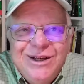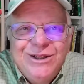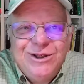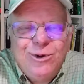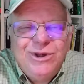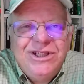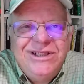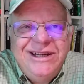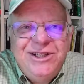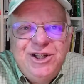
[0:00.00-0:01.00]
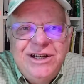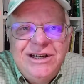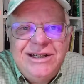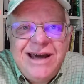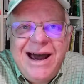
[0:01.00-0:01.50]
So a stitch
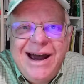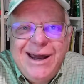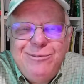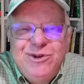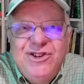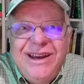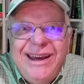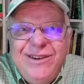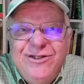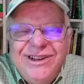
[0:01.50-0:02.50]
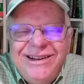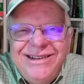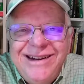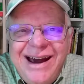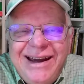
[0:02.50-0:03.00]
in time saves
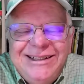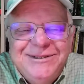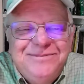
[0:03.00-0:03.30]
9.